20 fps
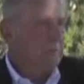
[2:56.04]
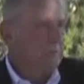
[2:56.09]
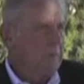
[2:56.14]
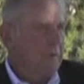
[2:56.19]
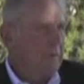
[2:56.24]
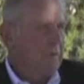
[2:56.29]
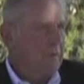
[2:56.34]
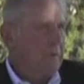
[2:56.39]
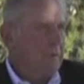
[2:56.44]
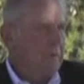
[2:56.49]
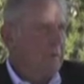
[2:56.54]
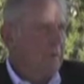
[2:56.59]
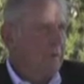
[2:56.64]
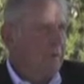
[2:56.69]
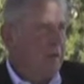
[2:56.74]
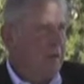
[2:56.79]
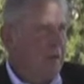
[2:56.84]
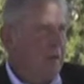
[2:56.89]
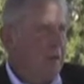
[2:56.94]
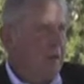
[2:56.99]
There weren't.
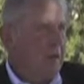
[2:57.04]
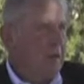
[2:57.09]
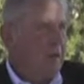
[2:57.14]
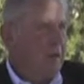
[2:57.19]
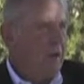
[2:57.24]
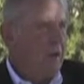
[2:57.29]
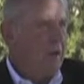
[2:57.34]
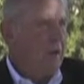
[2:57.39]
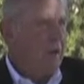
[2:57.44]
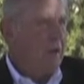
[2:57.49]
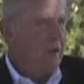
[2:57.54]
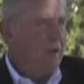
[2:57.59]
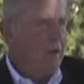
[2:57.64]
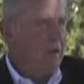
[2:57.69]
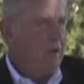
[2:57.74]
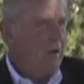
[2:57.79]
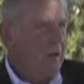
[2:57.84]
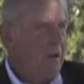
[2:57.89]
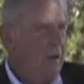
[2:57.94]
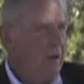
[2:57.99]
Were there state?
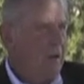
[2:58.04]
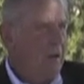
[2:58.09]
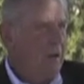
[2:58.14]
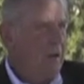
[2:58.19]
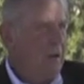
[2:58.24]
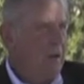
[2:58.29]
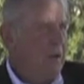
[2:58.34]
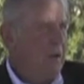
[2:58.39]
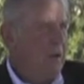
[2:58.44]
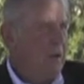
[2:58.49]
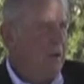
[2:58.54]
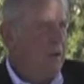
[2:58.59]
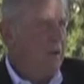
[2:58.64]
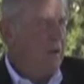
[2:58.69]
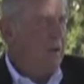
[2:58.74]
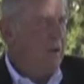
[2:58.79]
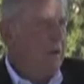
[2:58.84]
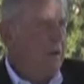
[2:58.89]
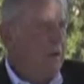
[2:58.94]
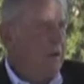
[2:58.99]
Was
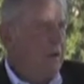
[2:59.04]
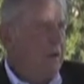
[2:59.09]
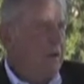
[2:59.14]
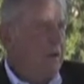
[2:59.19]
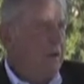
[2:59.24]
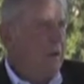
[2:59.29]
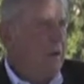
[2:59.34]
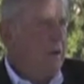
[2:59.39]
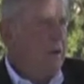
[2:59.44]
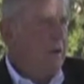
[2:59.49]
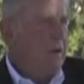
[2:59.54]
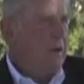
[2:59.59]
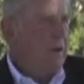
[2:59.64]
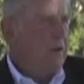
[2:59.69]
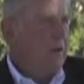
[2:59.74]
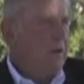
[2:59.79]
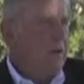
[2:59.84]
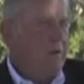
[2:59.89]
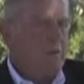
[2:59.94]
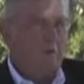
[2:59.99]
there a hierarchy of
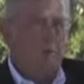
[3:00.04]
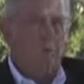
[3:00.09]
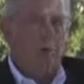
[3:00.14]
tournaments?